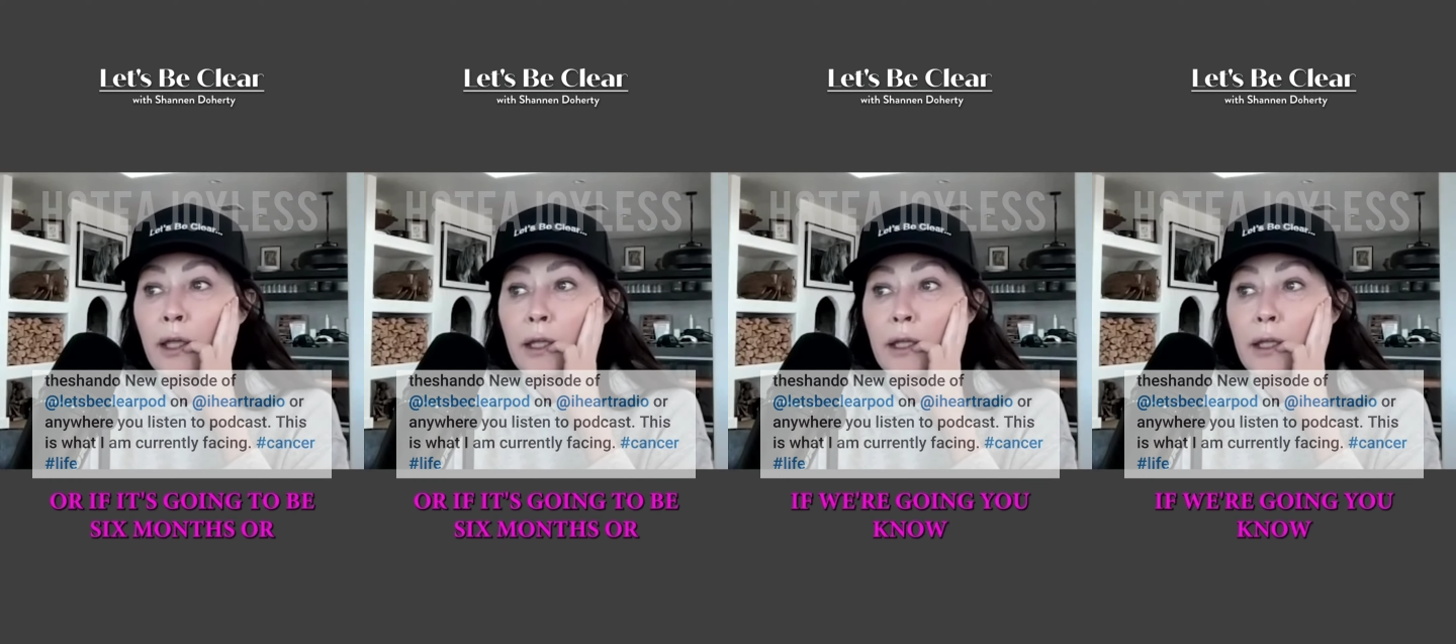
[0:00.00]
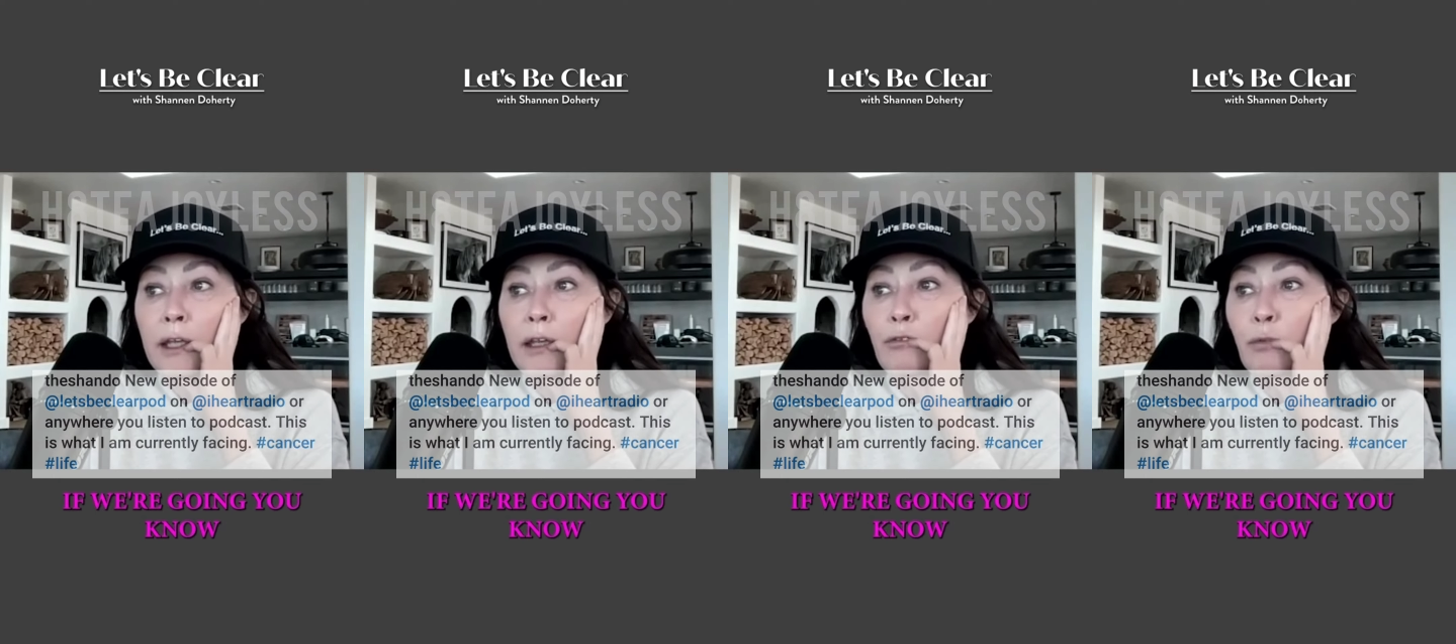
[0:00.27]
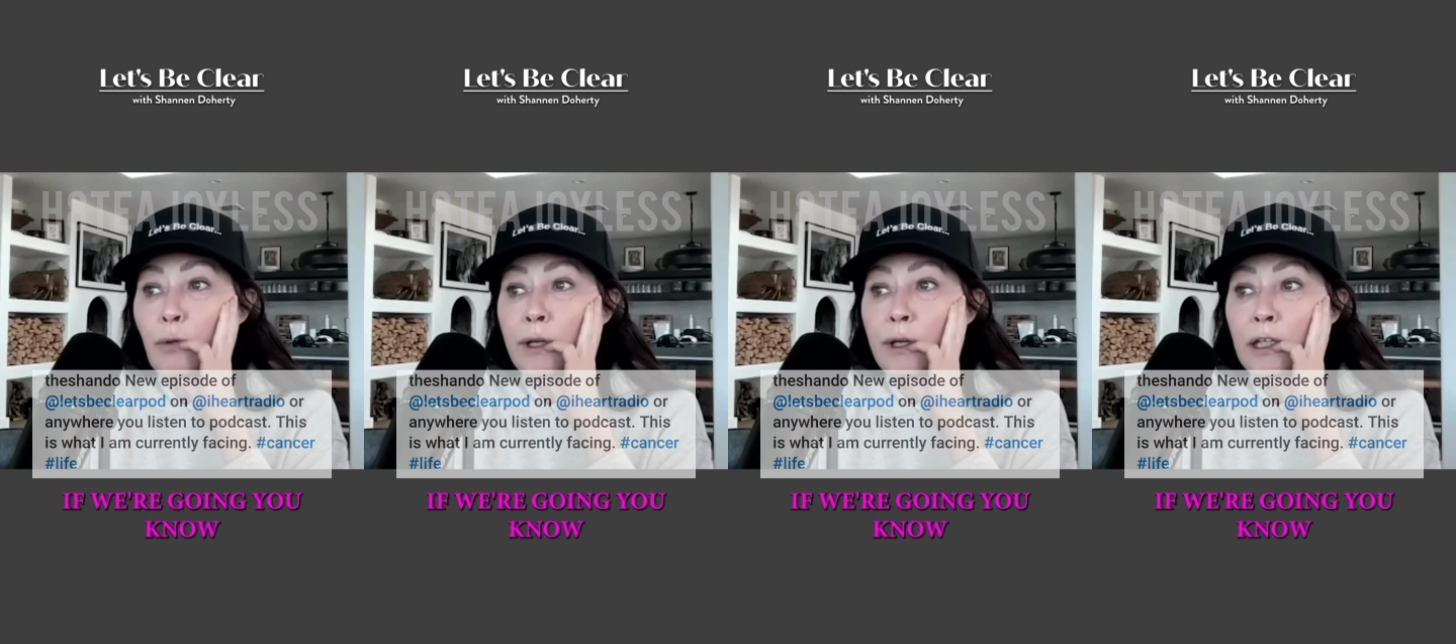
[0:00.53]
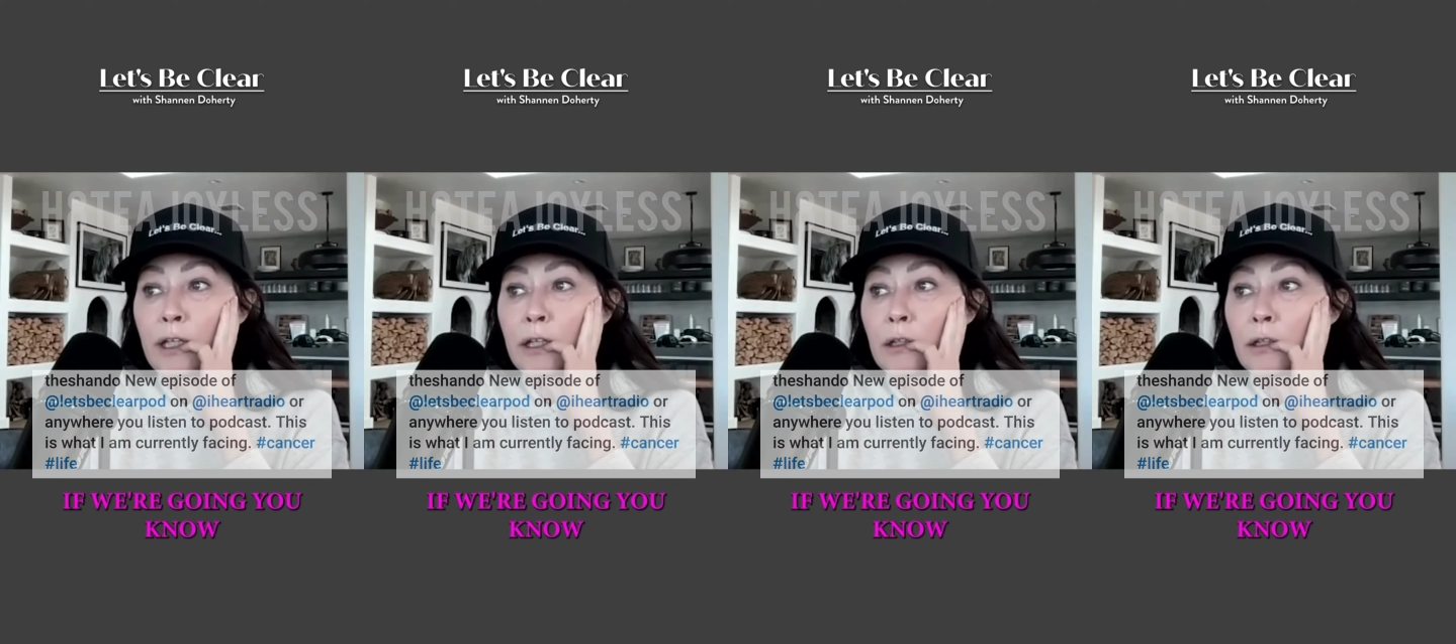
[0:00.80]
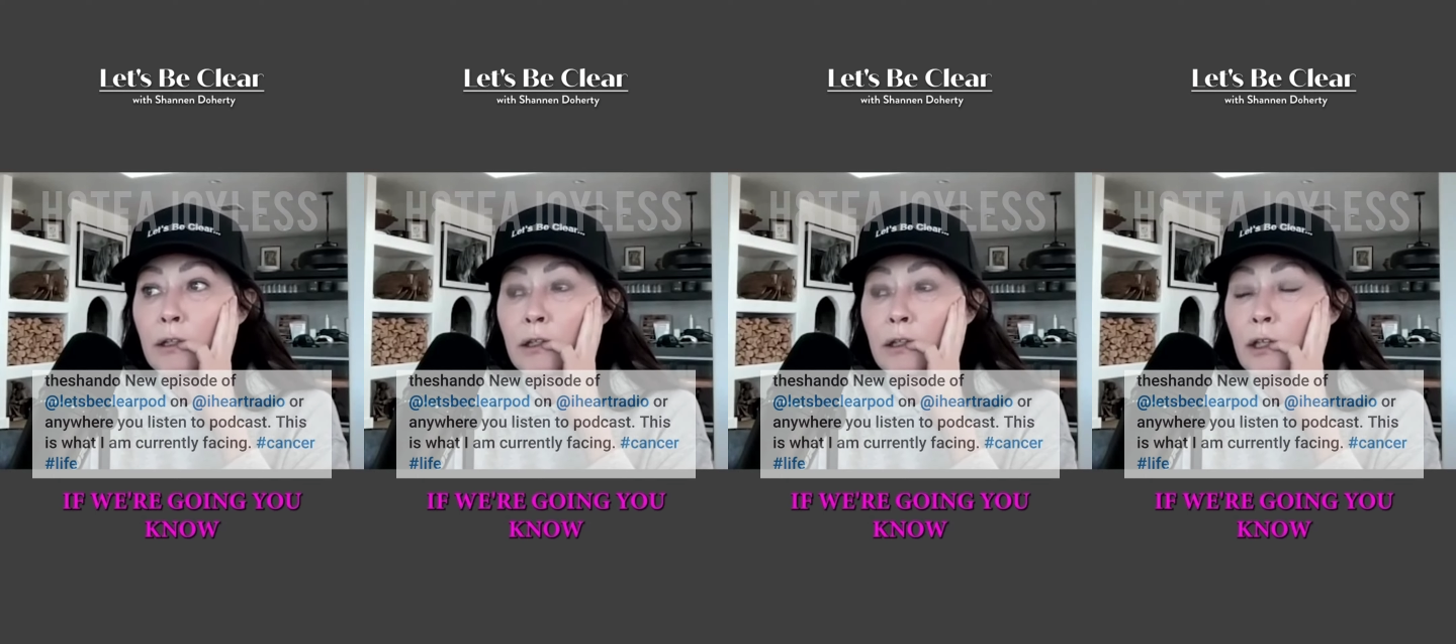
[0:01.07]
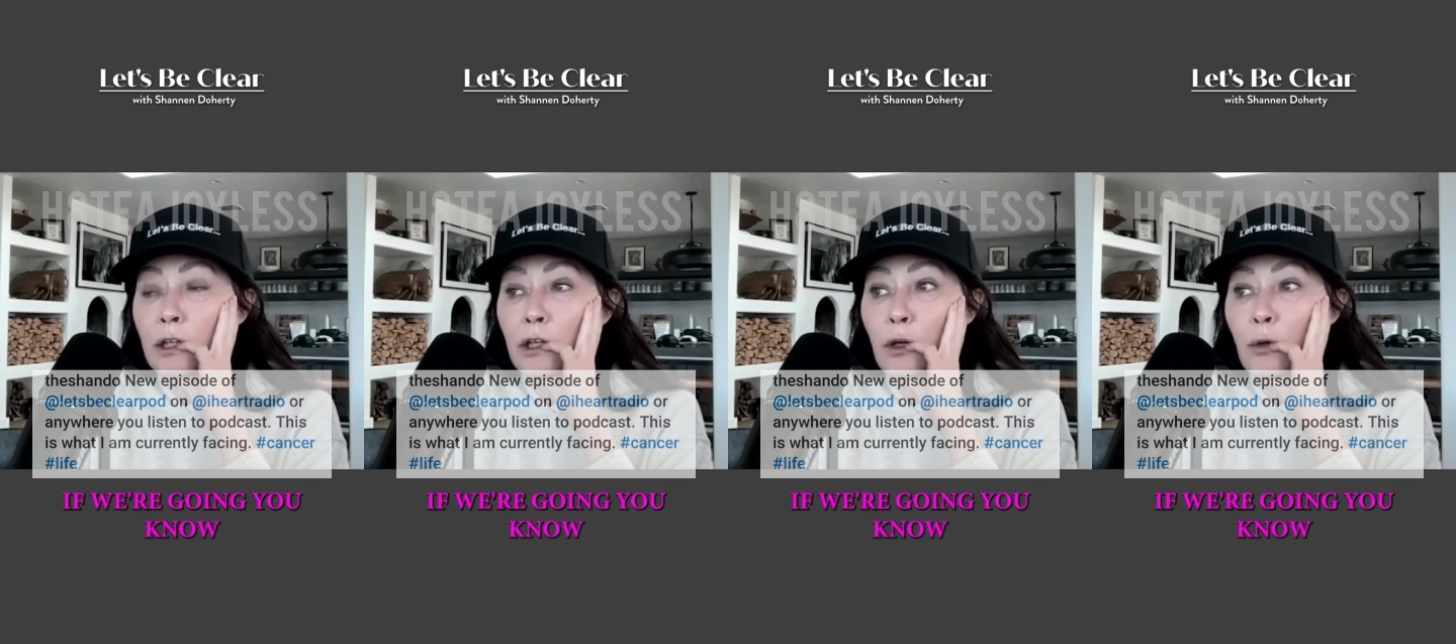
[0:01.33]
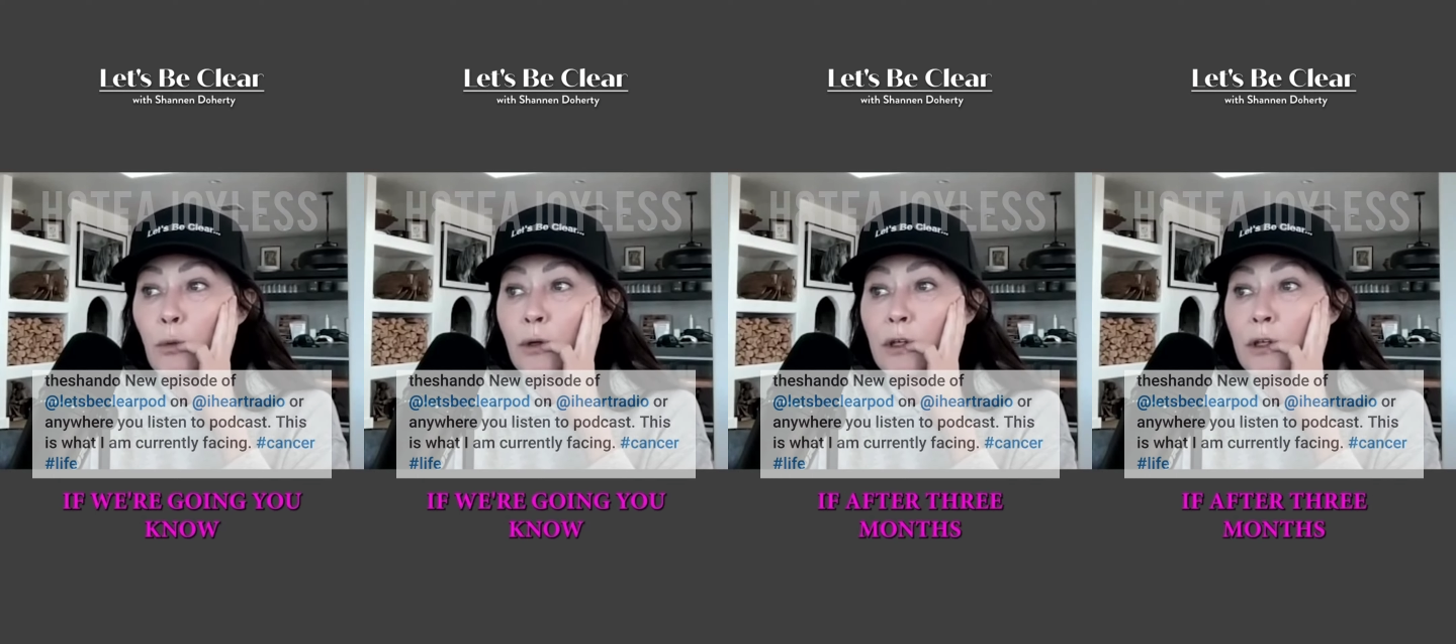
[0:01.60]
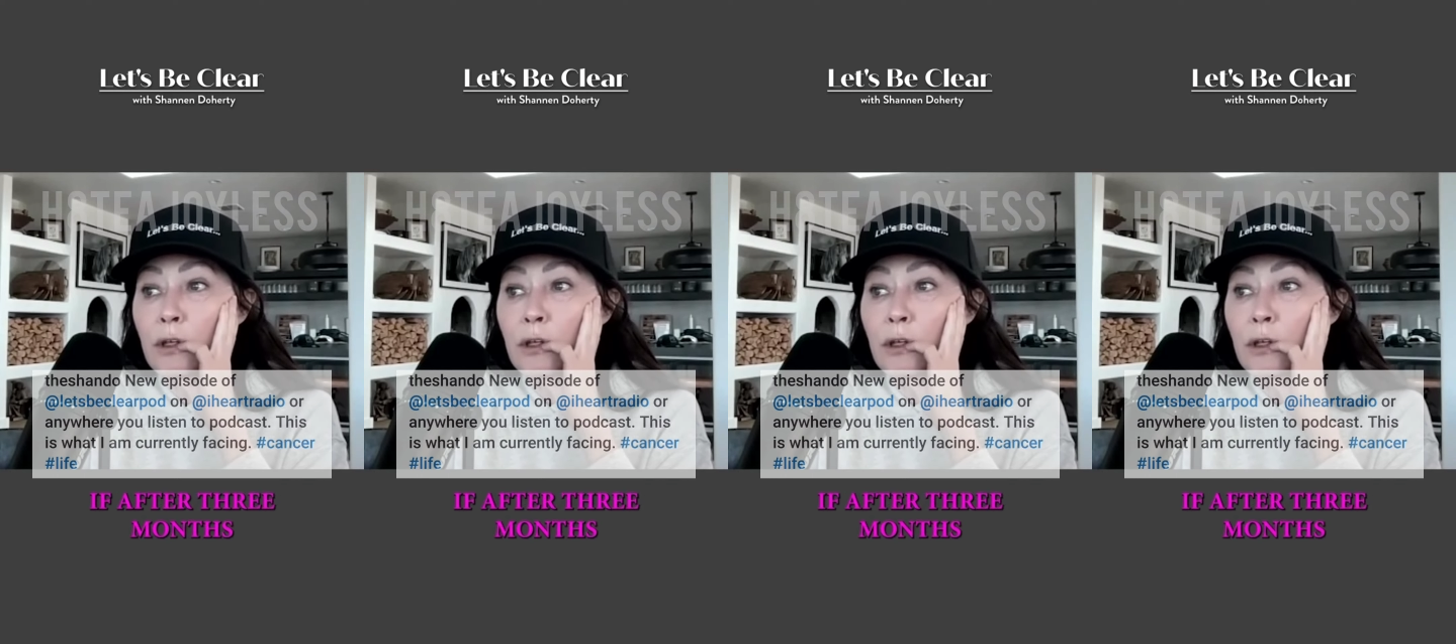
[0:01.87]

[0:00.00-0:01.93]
if we're going to, you know,